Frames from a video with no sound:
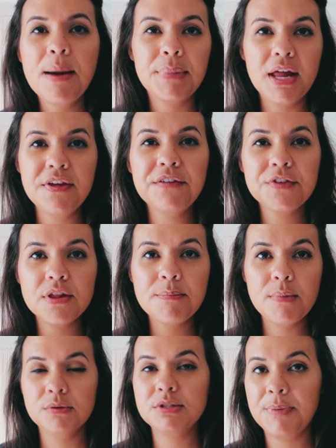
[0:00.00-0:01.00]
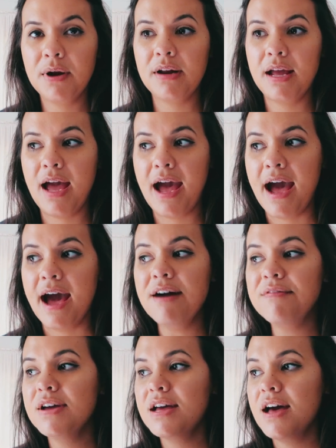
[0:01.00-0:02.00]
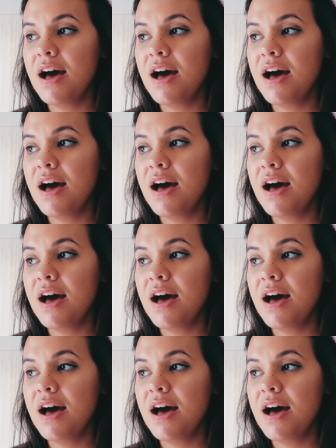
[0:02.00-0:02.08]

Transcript: but I think for the most part I have.